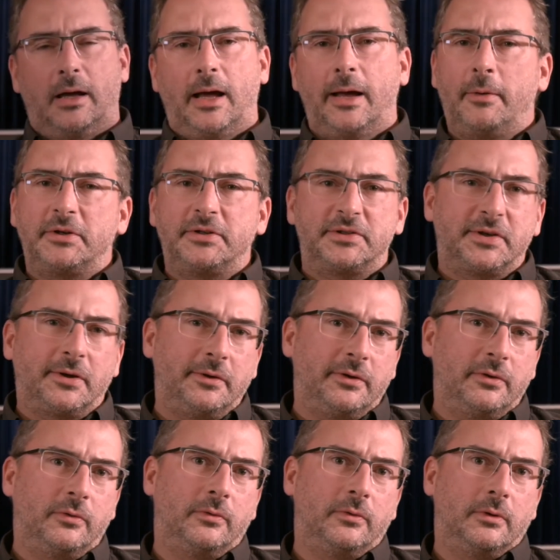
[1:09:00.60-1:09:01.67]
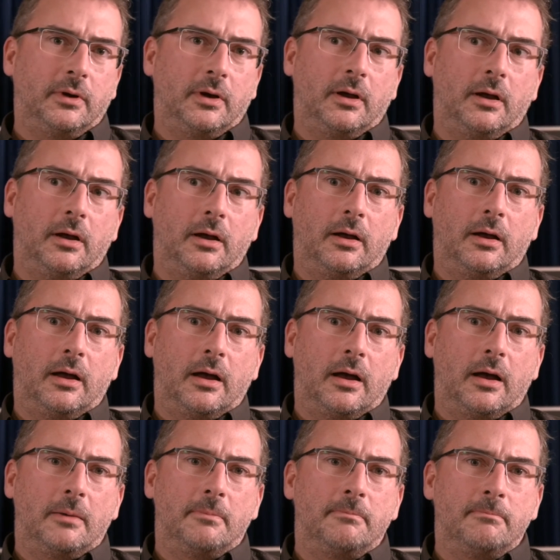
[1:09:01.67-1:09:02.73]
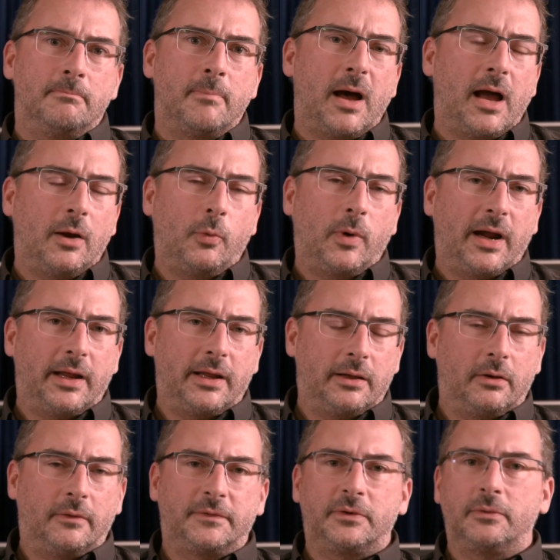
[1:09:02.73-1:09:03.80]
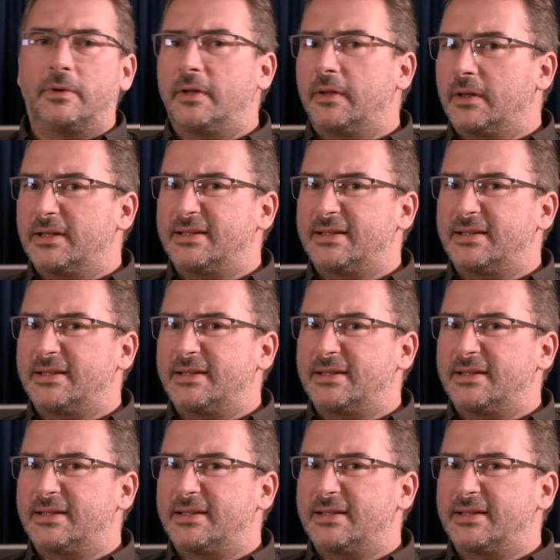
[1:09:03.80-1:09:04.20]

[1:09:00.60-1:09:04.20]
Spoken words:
I want to show you my way of doing